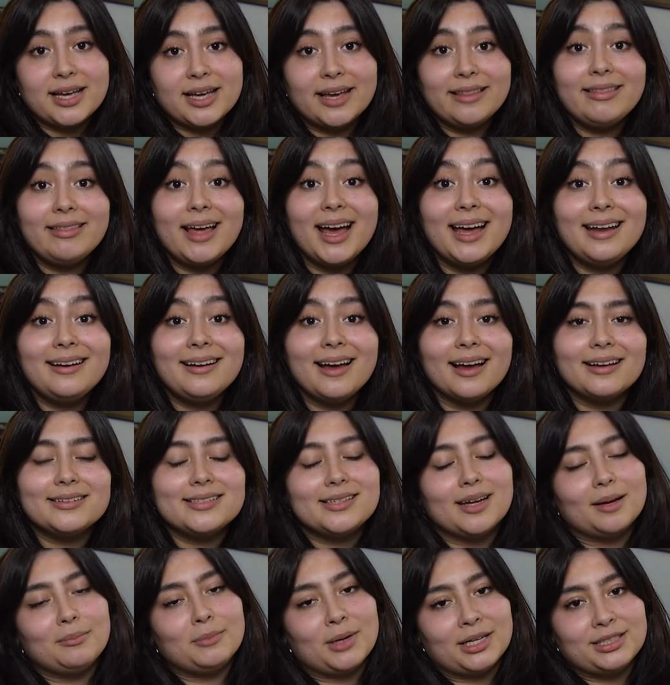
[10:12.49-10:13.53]
and then I
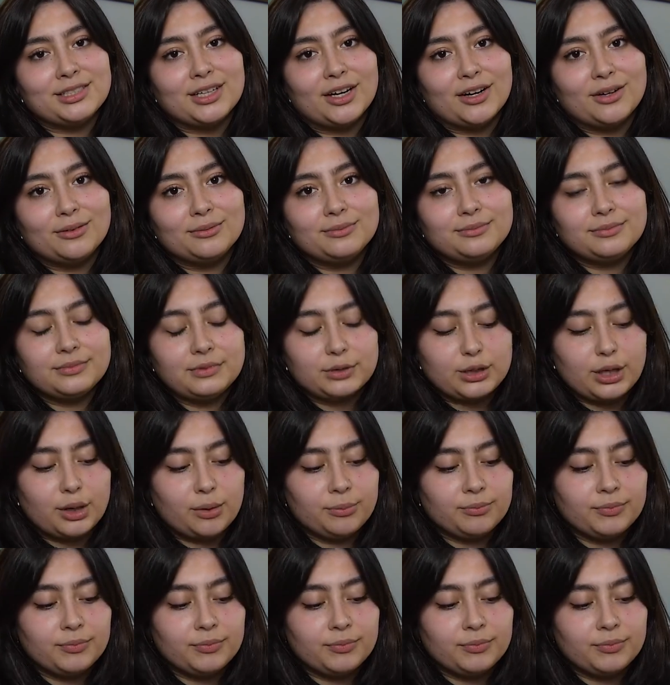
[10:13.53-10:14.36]
stubbed my toe, so